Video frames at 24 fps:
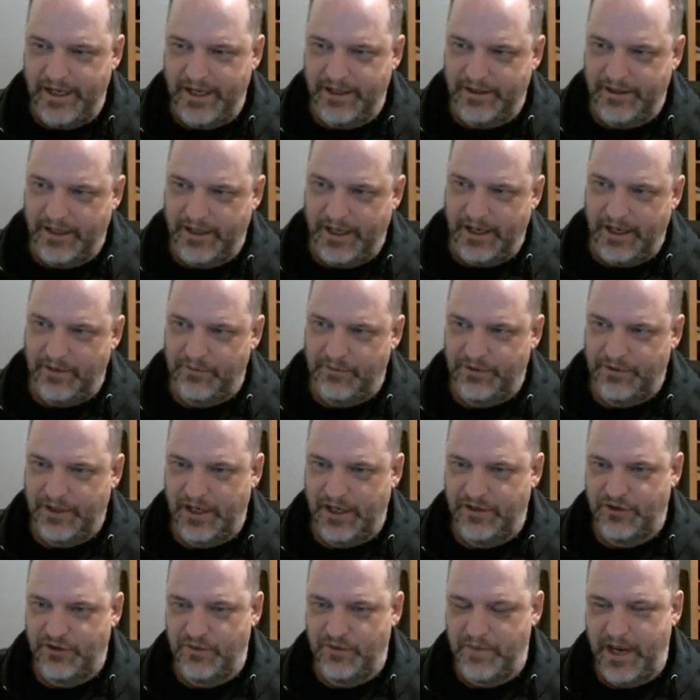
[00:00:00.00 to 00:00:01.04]
it like
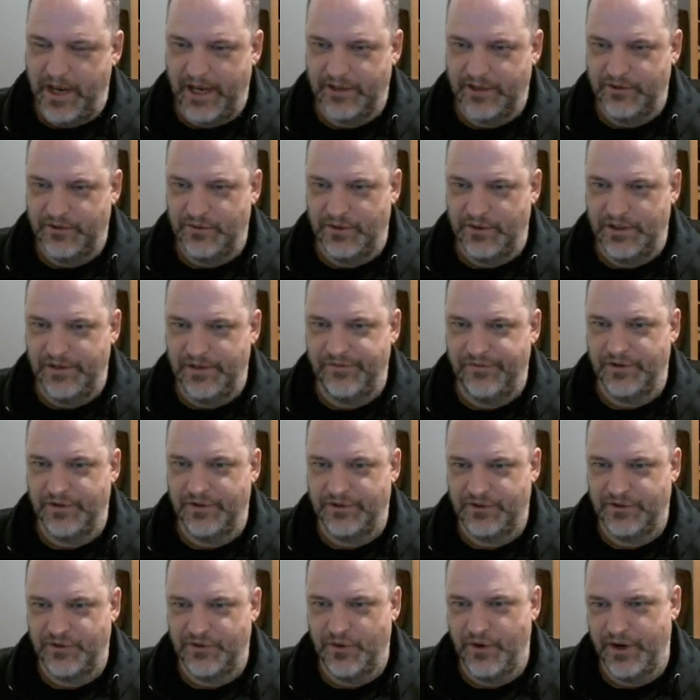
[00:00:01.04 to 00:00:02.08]
takes you back to a
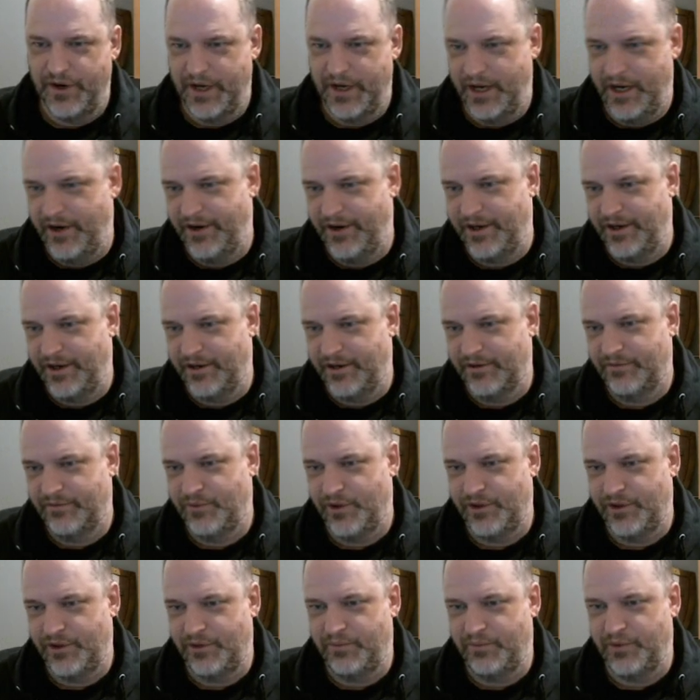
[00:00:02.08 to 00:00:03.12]
different story area
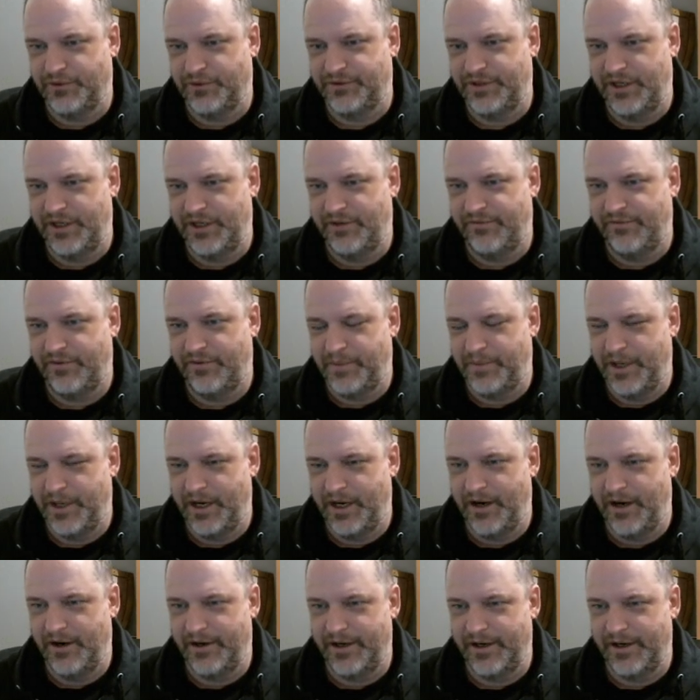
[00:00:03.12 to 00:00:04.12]
where you proceed from there,